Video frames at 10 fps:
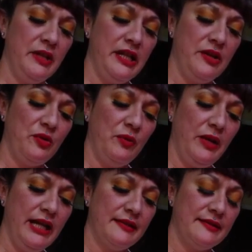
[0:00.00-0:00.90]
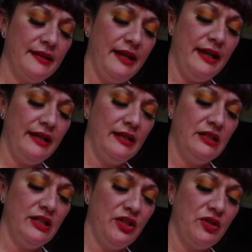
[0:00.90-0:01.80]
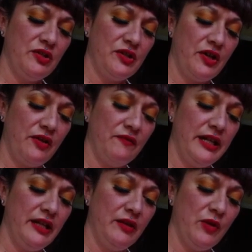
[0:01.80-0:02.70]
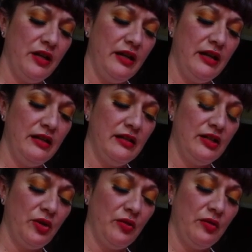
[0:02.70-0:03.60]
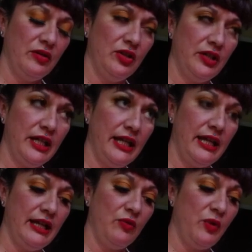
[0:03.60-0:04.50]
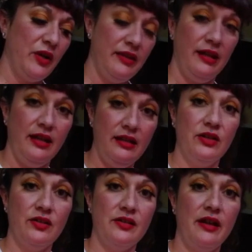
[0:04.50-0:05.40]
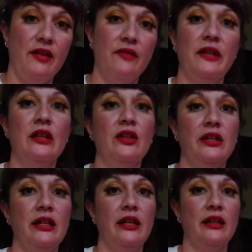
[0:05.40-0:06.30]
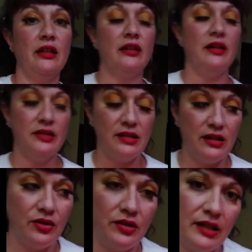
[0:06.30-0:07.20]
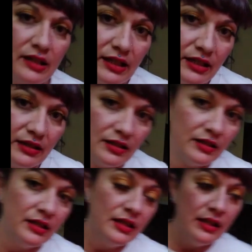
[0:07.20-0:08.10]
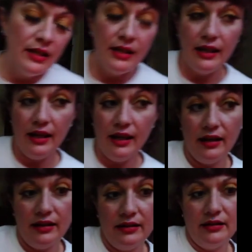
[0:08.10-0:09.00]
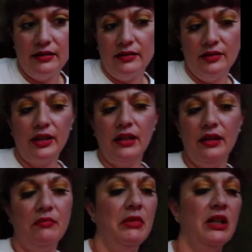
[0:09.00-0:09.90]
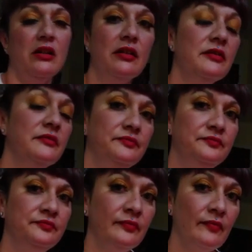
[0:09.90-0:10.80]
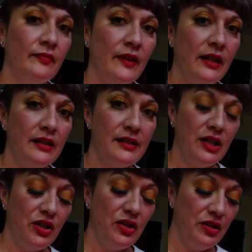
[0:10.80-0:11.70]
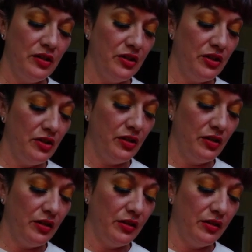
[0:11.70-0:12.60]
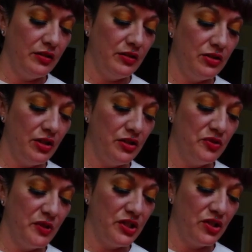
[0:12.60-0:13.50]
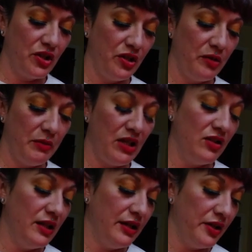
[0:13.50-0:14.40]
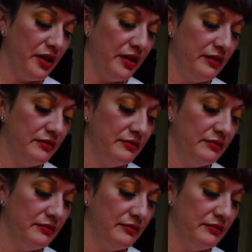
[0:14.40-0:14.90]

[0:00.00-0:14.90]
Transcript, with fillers: But either way, it's like until you start finding what you're looking within yourself and looking at the thoughts that you're thinking and the and look in the mirror it's like your your judgments are going to be clouded